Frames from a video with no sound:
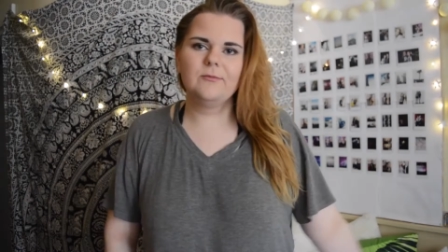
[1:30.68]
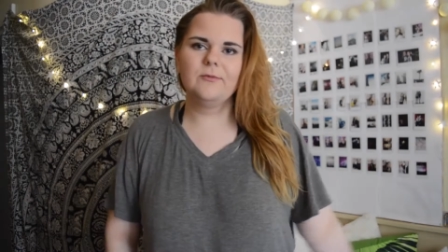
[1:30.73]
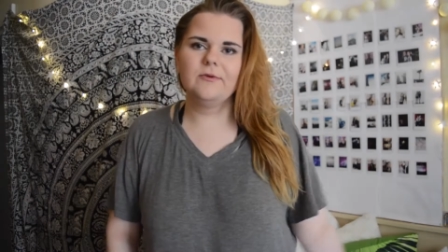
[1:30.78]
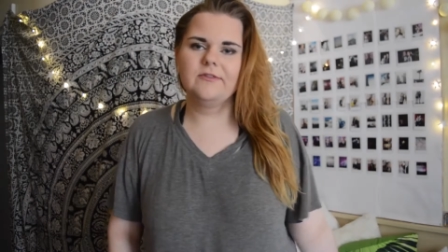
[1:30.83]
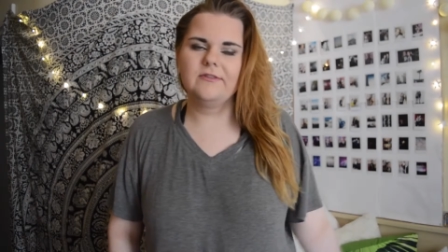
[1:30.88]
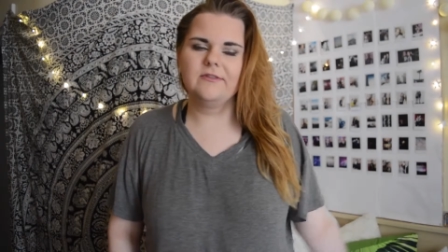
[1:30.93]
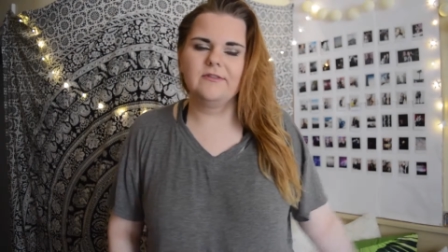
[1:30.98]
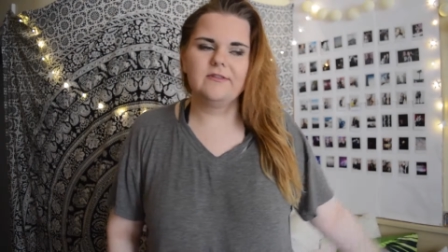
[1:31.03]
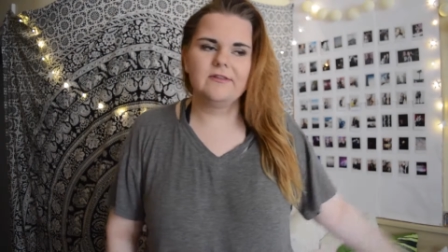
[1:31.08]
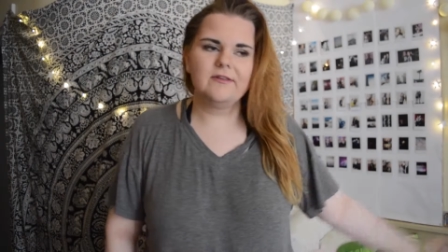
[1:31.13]

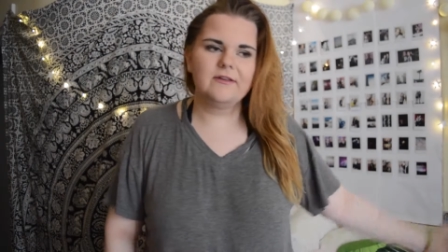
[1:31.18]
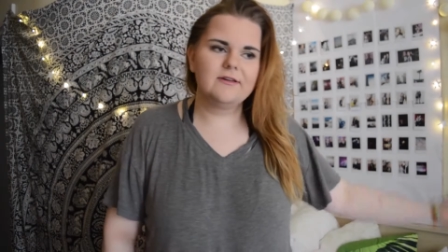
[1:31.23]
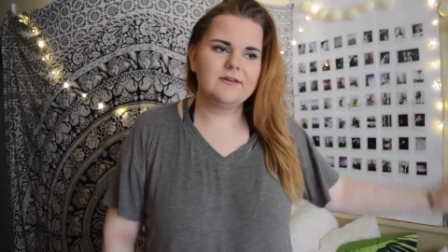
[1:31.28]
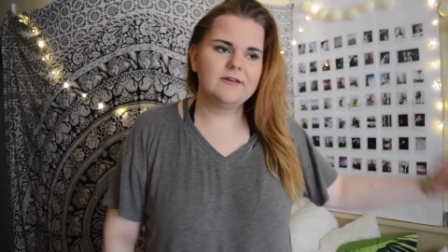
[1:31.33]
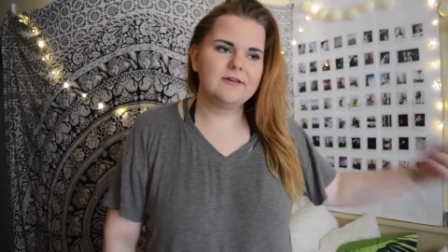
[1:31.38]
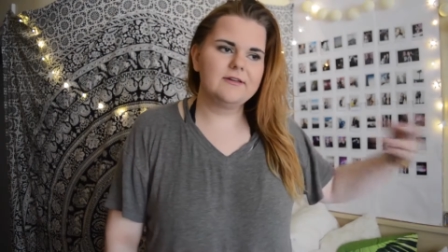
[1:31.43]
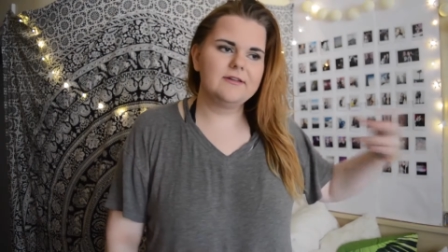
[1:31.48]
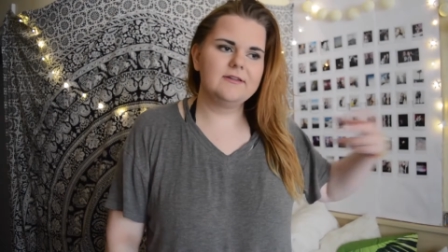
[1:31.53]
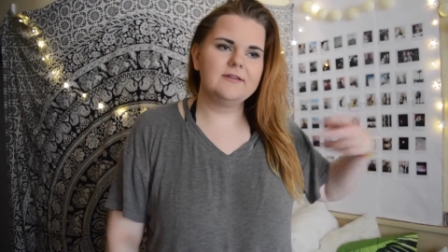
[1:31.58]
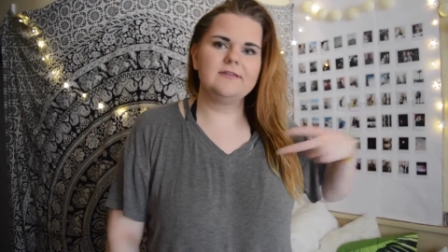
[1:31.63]
with
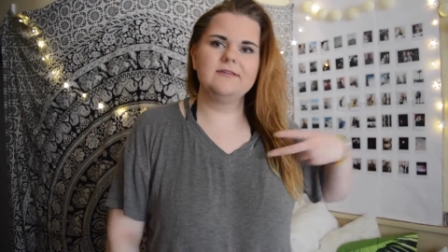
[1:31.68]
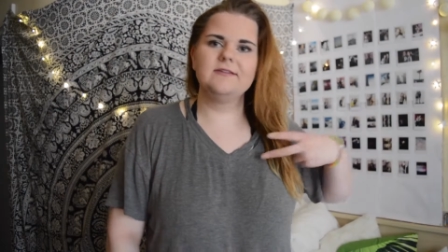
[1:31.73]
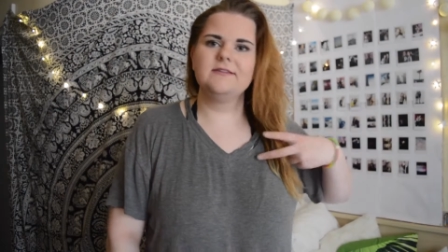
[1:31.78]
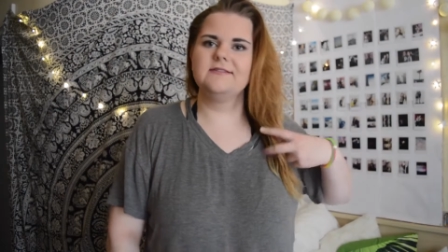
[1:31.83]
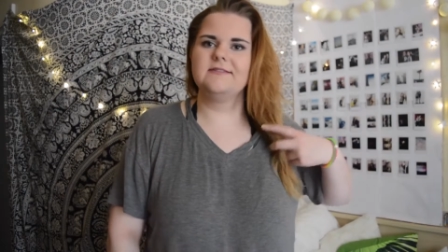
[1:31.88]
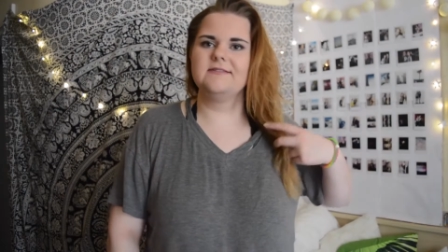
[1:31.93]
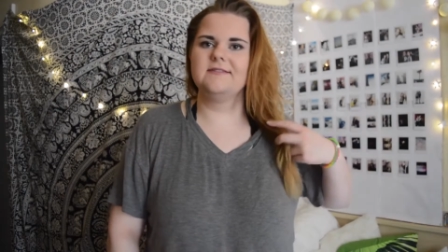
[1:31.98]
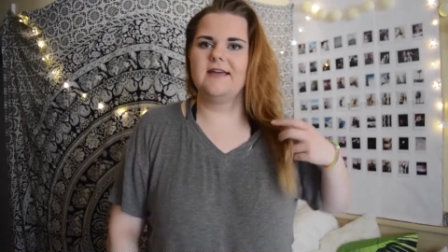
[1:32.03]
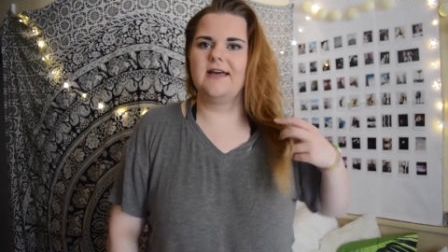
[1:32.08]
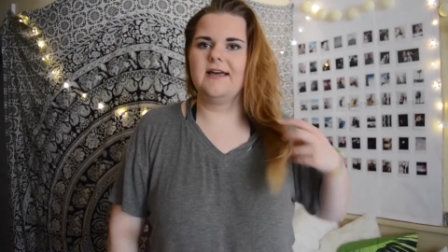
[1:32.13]

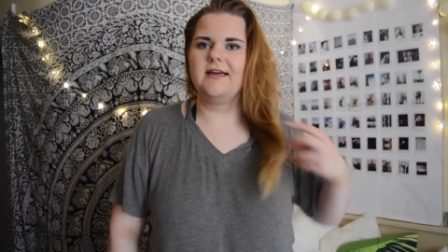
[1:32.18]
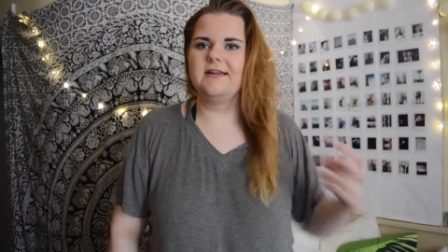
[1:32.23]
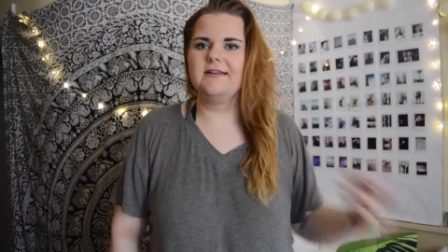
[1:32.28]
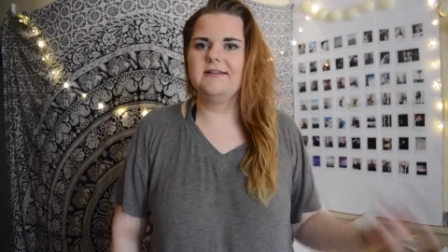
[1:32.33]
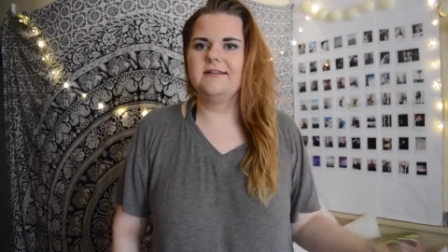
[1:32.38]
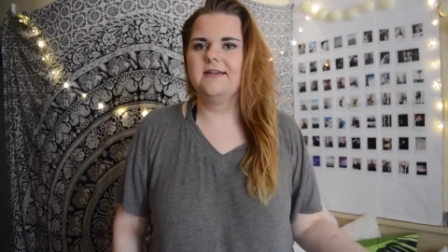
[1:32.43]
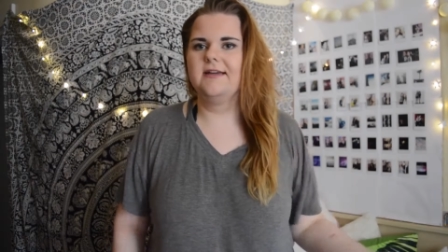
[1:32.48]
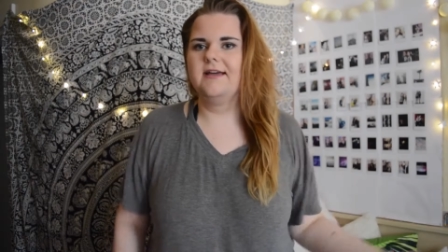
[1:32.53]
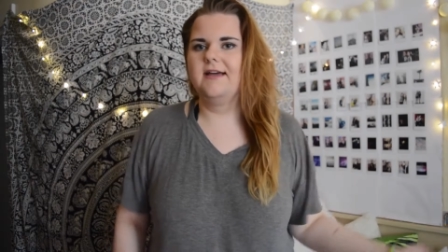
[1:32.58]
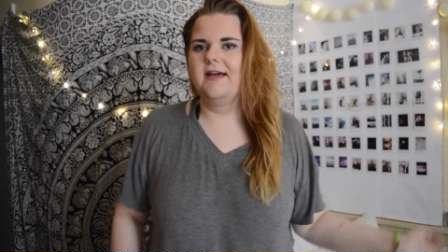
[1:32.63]
this said,
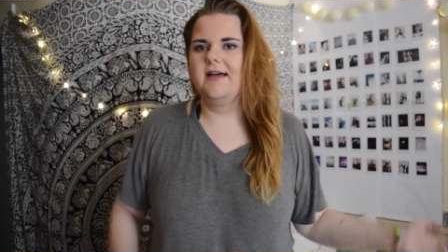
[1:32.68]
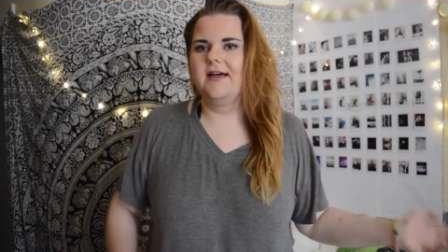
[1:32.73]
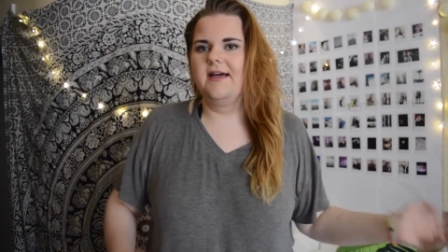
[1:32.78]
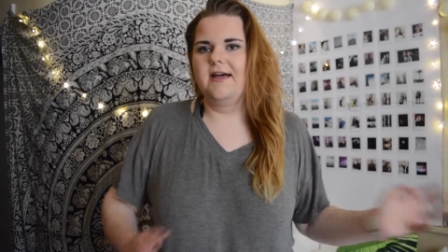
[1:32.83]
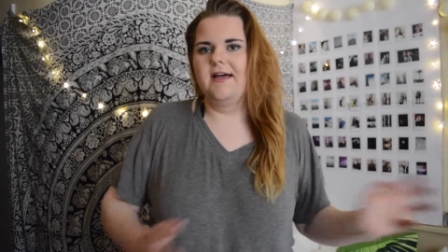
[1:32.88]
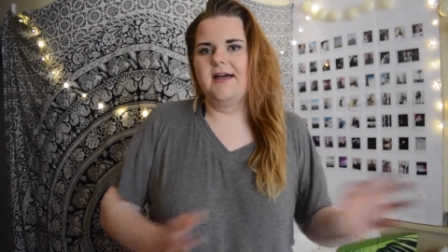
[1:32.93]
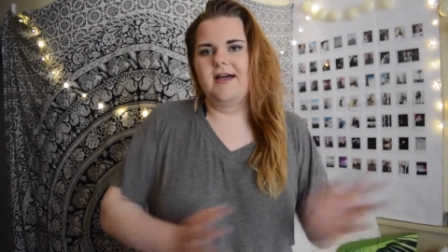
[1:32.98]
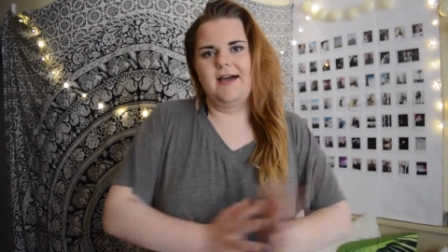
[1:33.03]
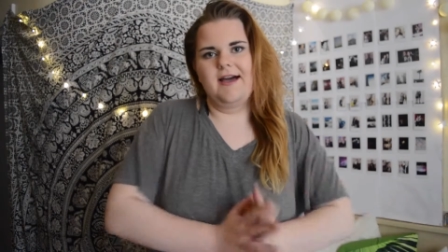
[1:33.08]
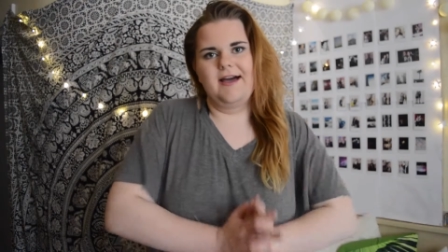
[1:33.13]

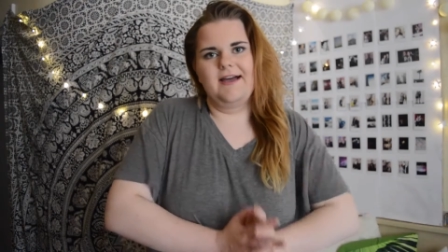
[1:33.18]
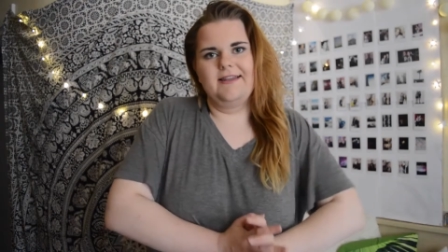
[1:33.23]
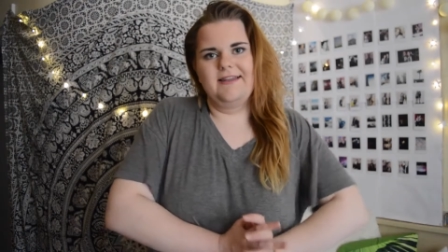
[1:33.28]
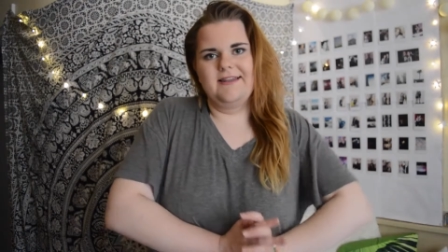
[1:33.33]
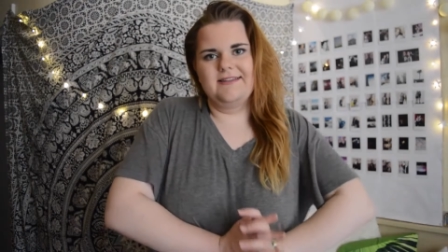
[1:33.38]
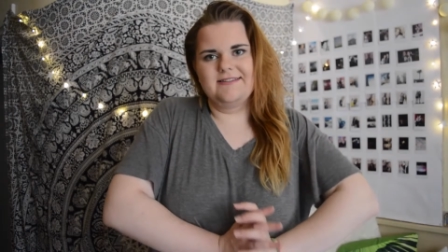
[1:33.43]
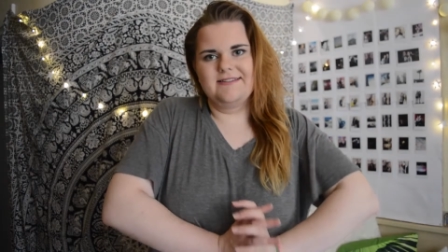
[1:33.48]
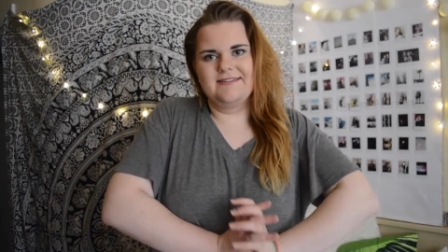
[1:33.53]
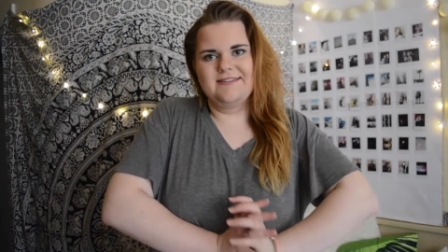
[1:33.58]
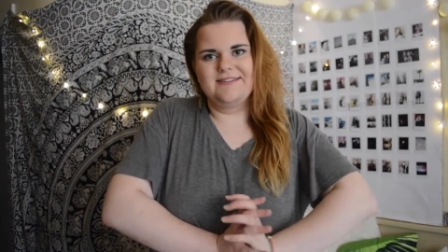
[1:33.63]

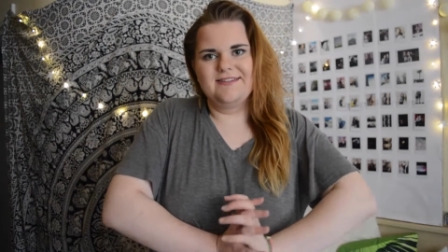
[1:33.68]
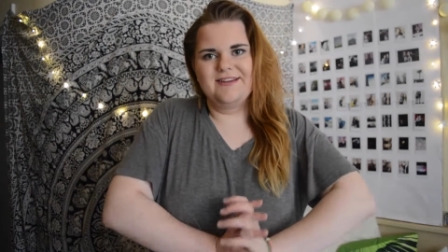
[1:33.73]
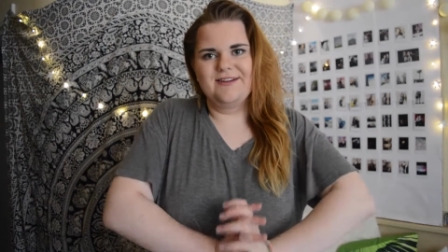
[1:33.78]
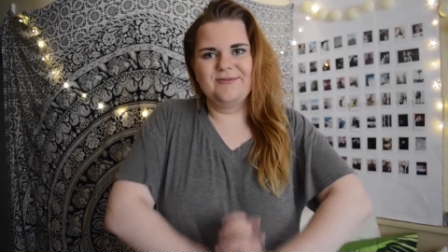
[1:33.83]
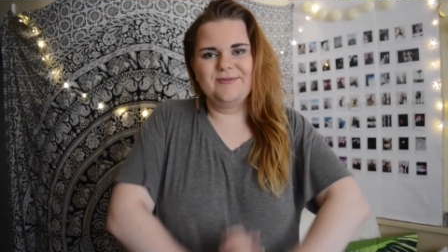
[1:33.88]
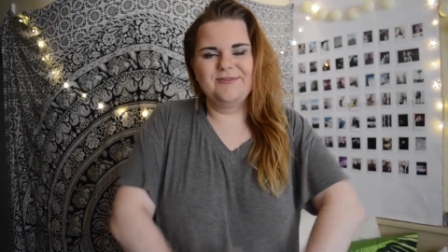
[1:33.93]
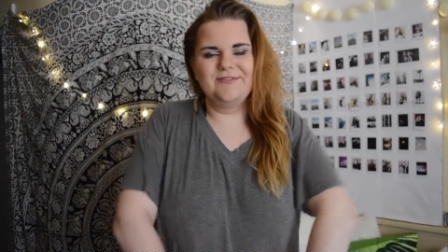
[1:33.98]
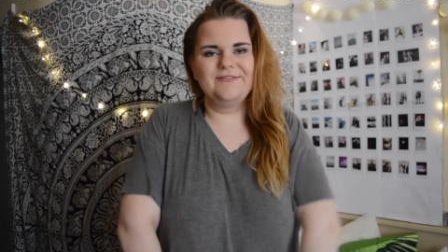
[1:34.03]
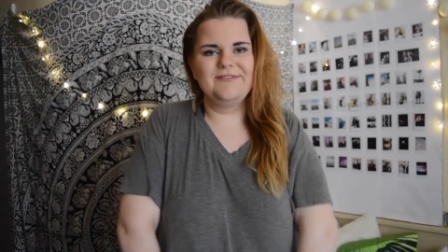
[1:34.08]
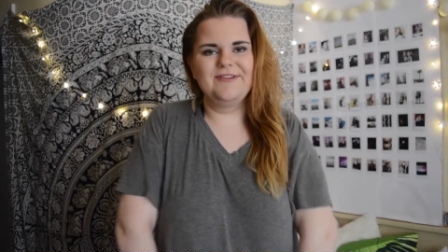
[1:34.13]
let's get
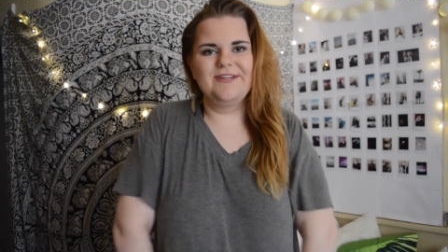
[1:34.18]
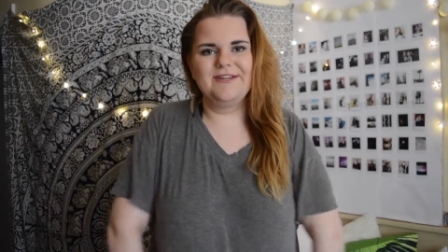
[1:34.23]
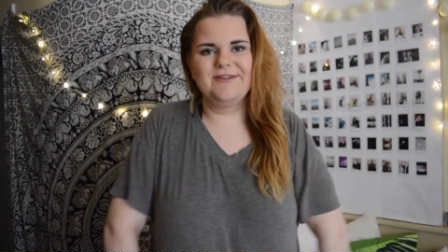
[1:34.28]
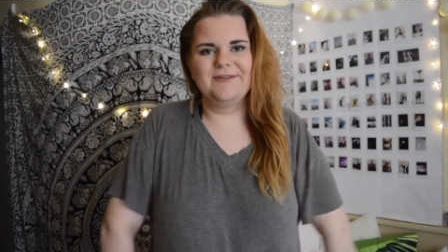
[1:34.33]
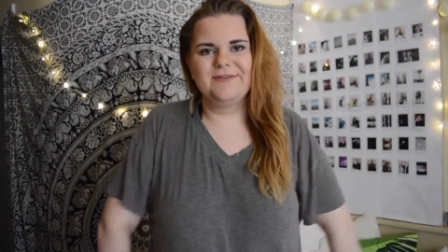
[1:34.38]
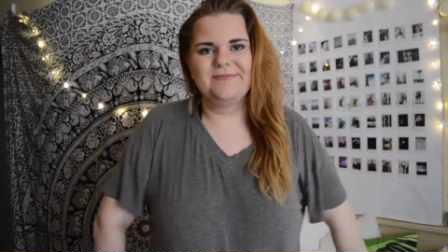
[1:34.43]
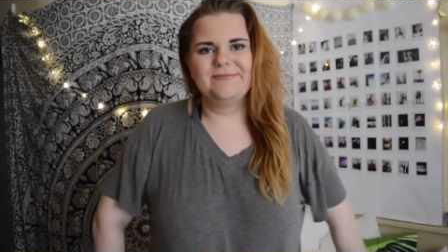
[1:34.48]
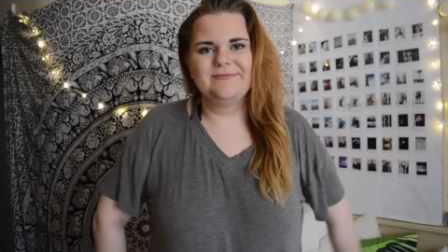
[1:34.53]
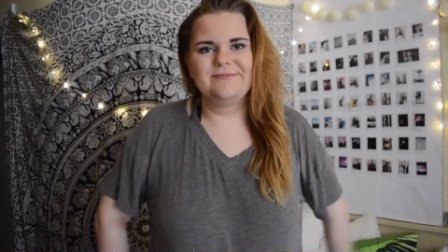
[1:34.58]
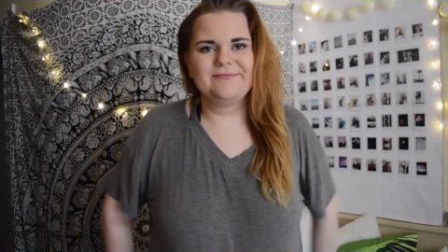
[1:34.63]
started with the
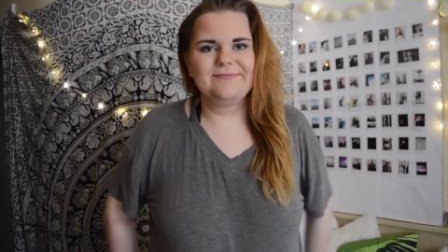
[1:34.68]
video.